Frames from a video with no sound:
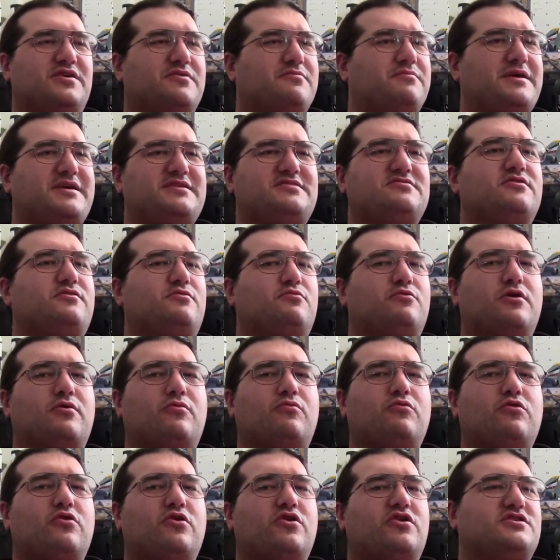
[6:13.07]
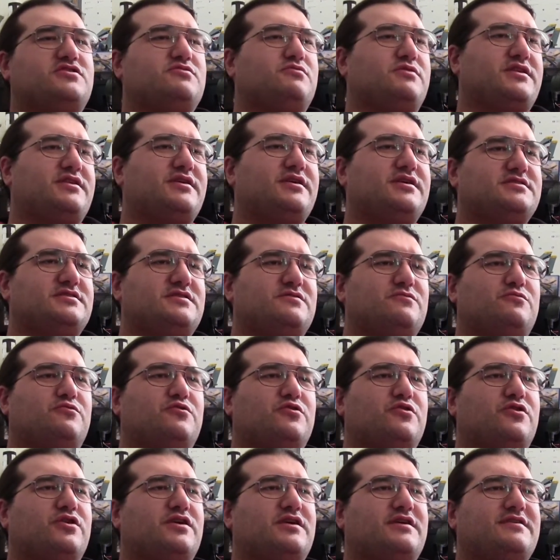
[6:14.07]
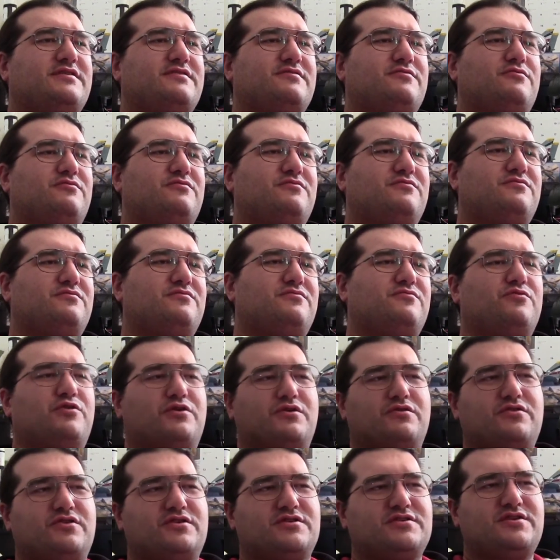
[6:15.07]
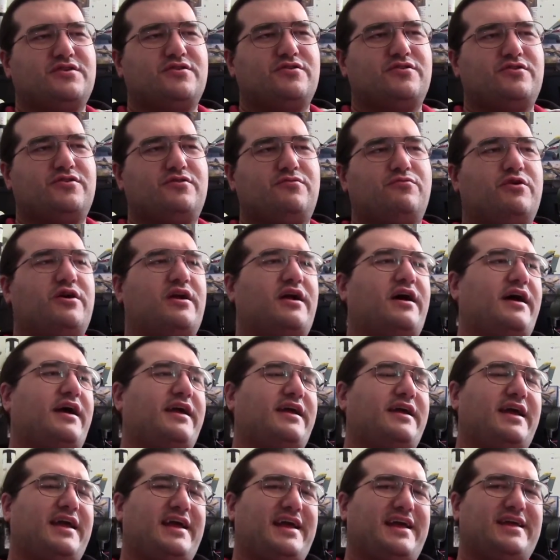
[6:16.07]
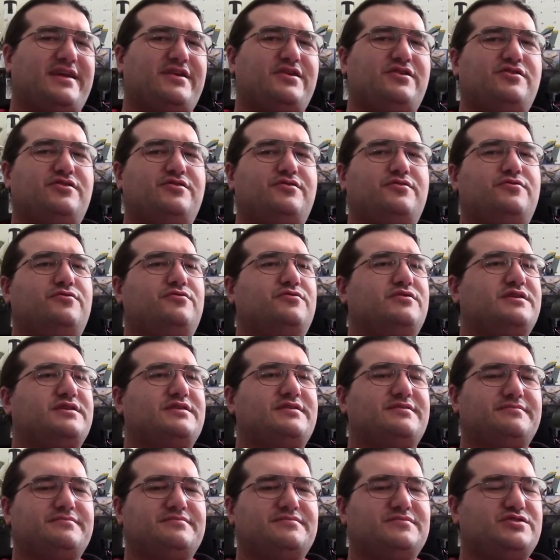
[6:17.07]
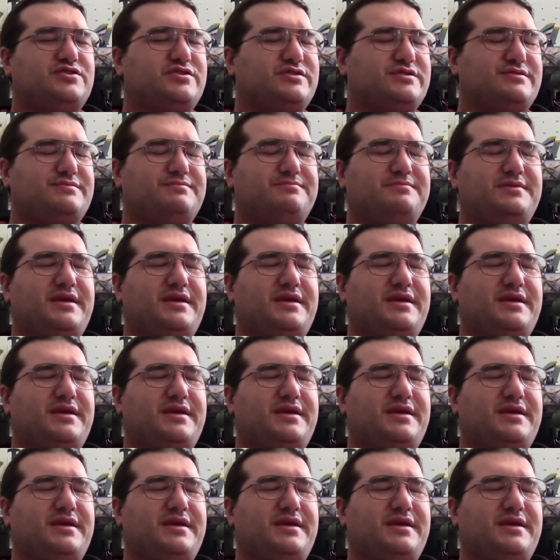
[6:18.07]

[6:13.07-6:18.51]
Basically what works, what doesn't work, what looks good, what I can do, and just